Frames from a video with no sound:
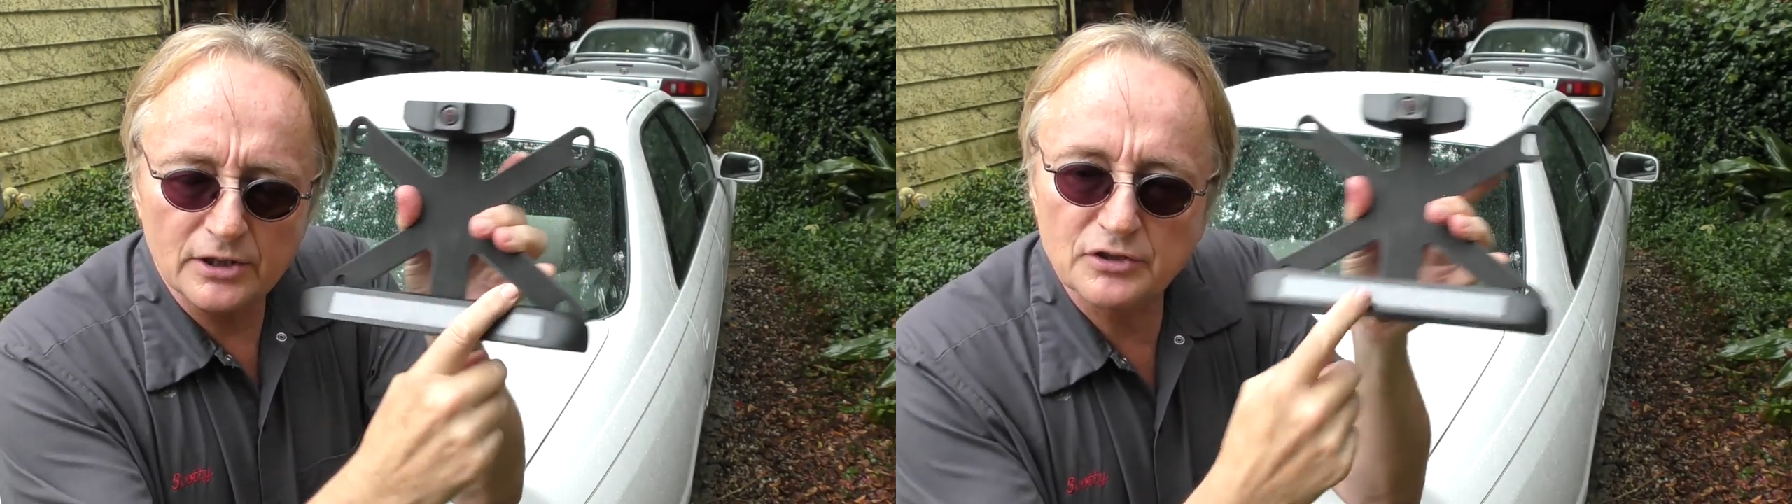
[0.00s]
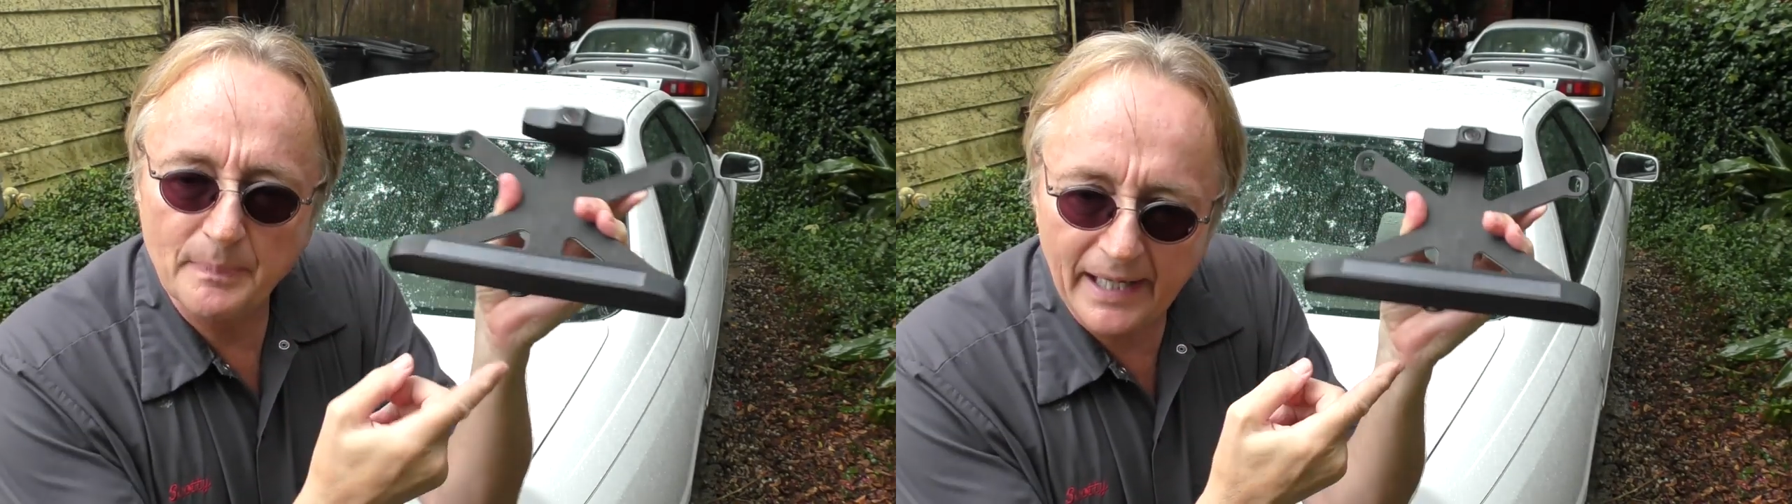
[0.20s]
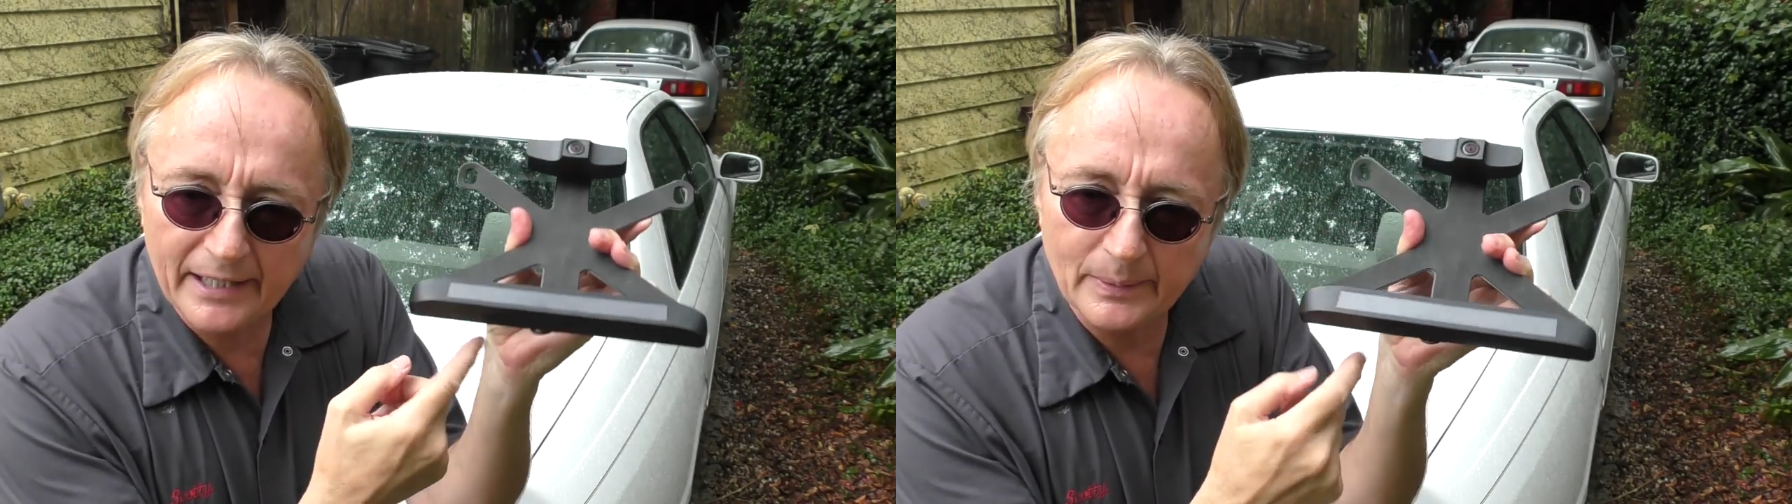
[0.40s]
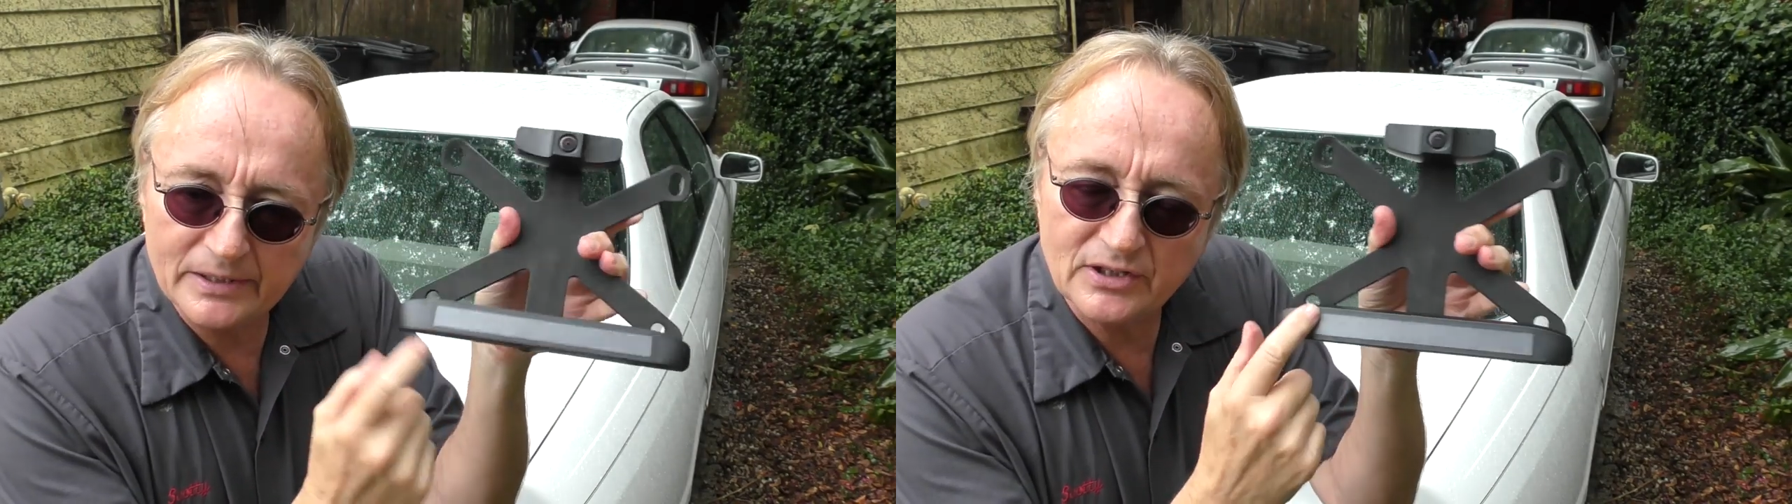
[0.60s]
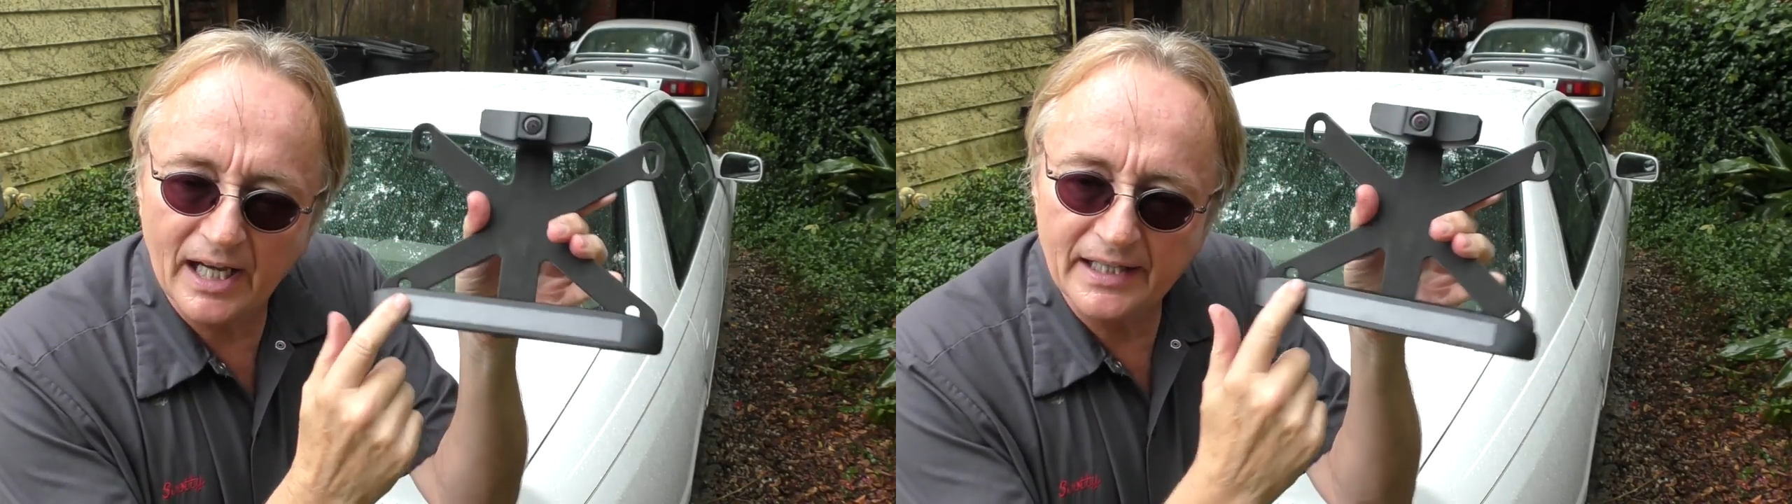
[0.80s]
There's a battery
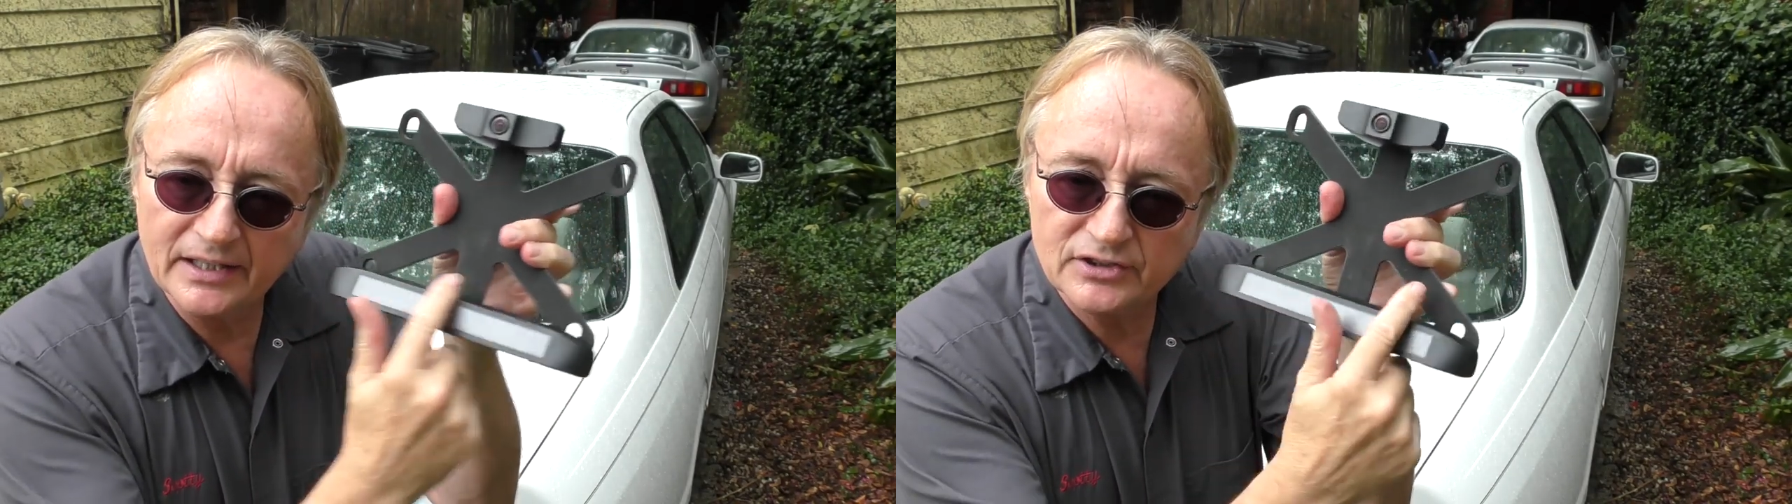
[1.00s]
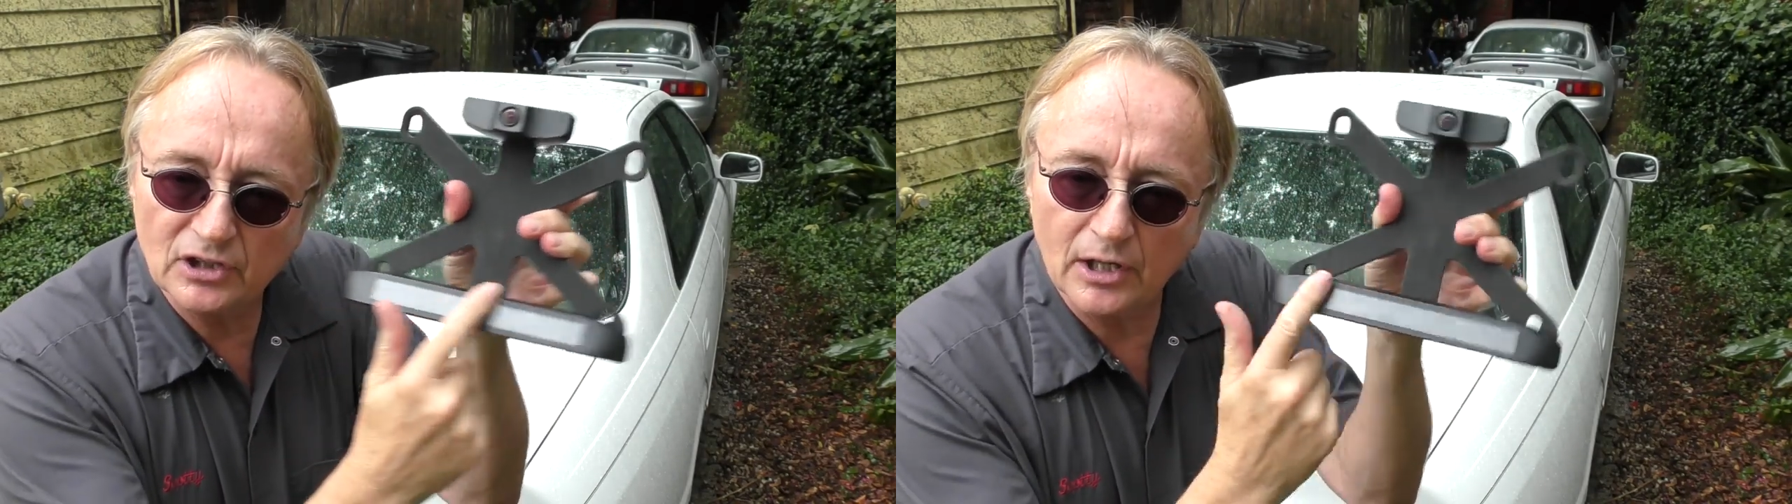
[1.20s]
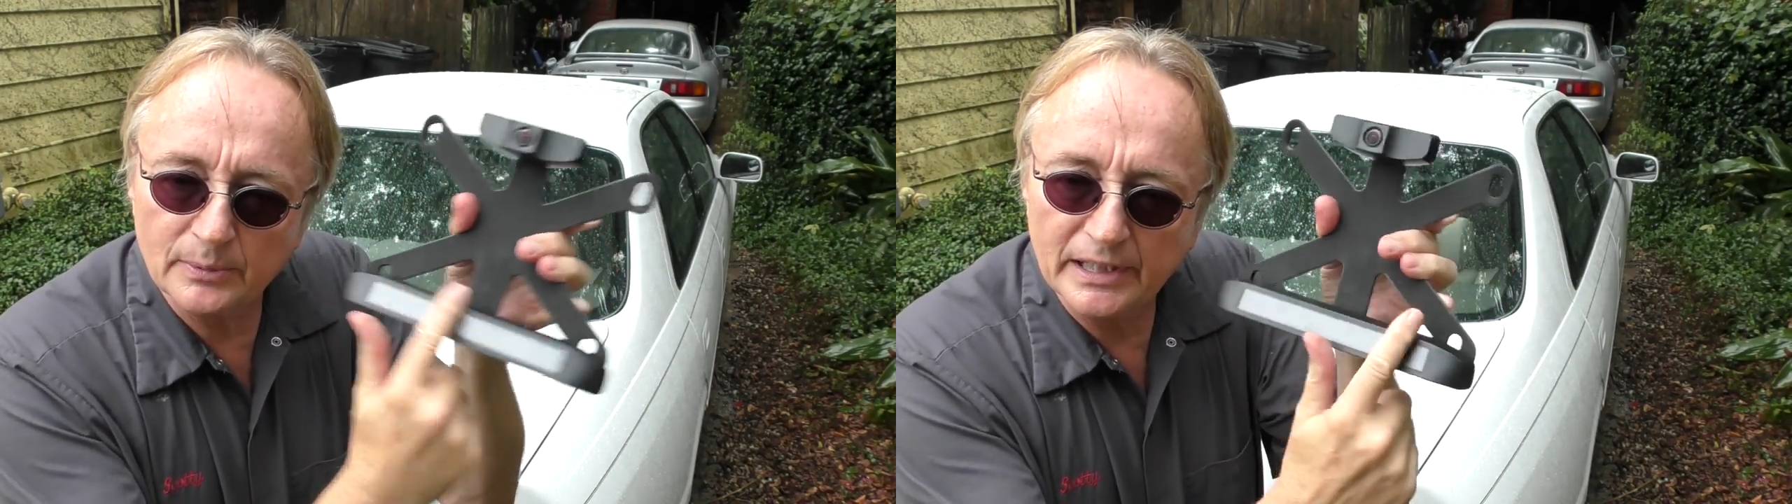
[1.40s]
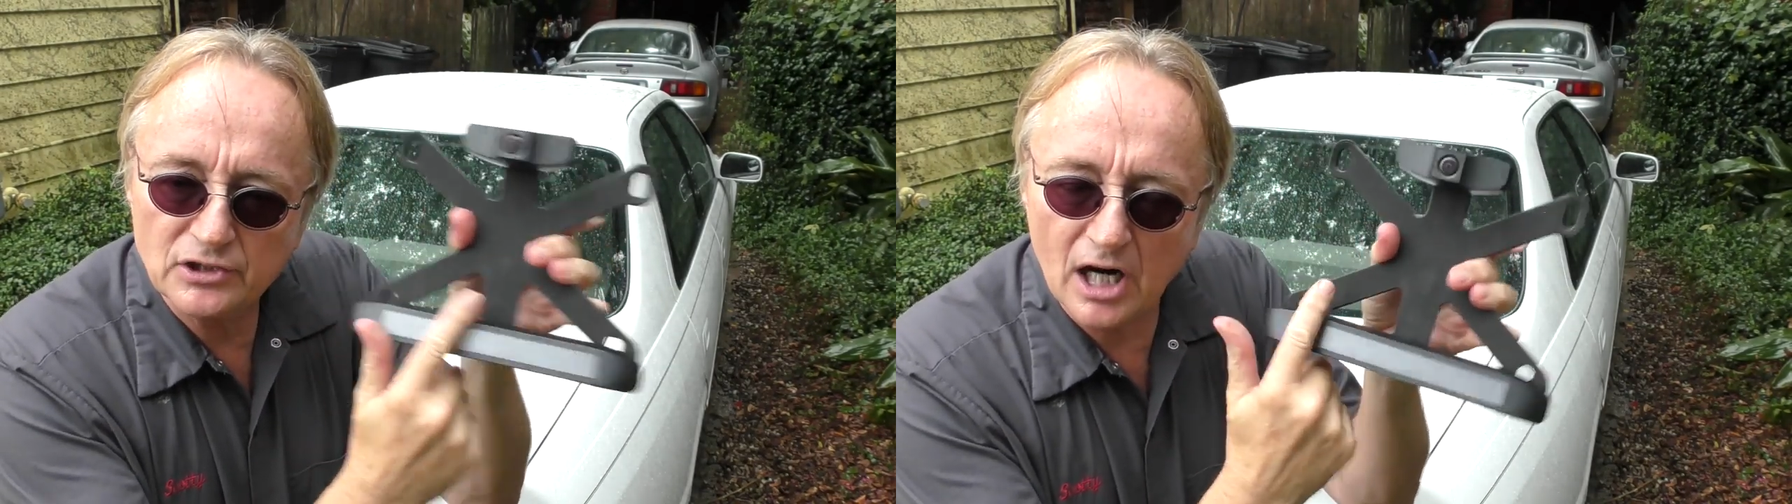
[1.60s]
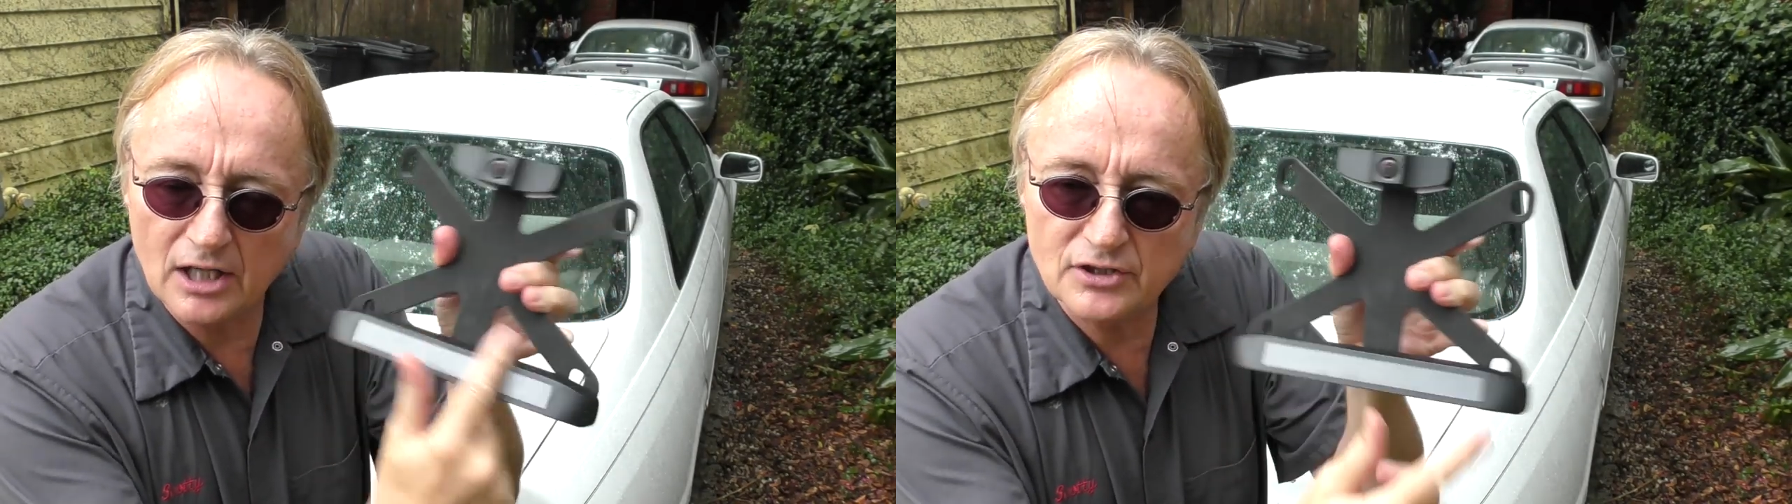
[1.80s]
inside and the sun
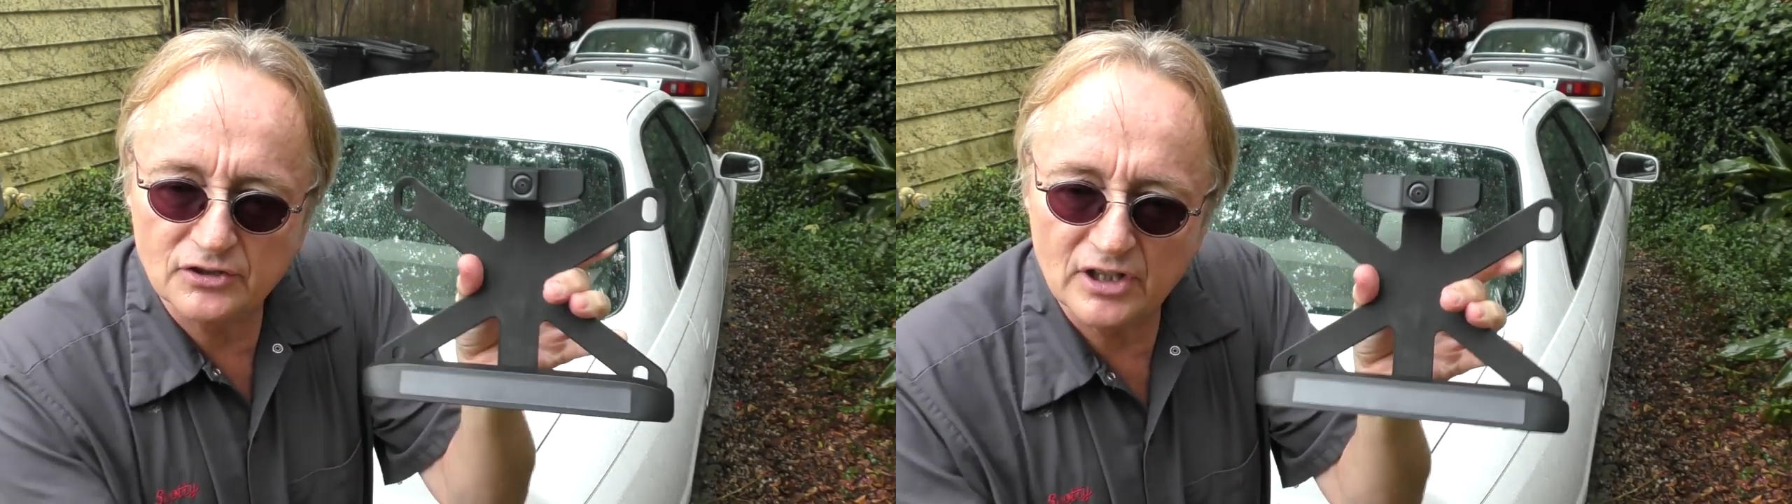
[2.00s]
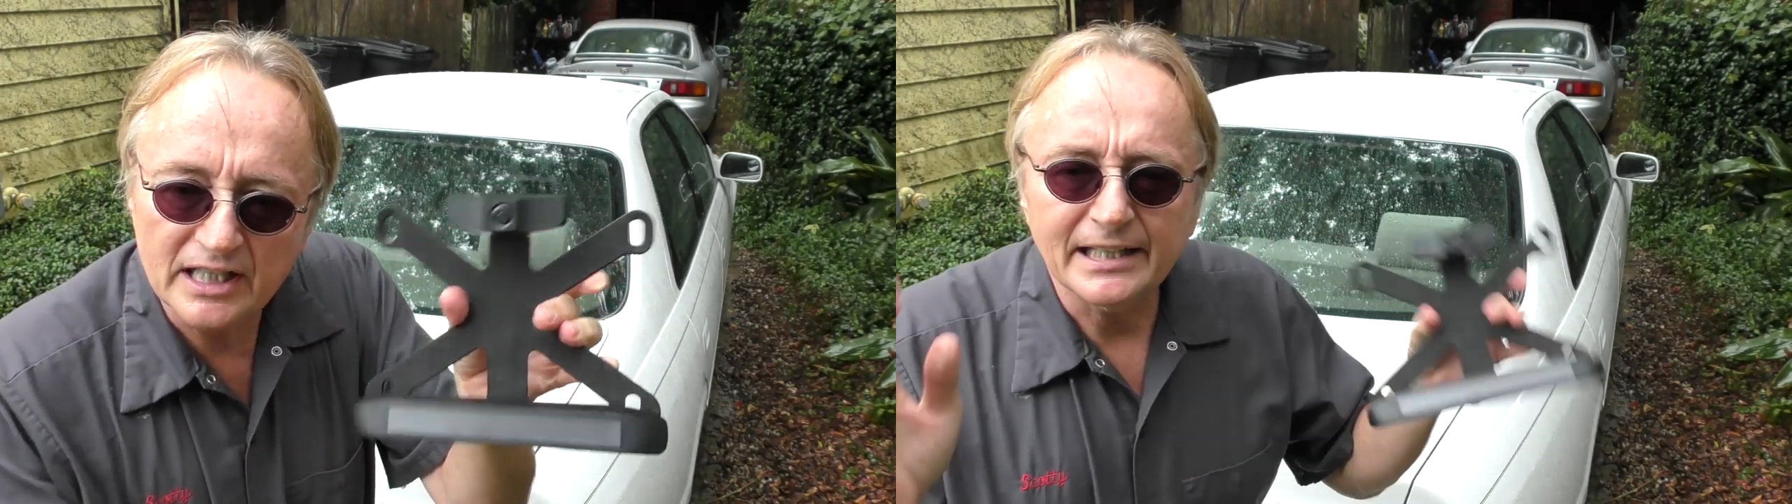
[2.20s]
recharges it.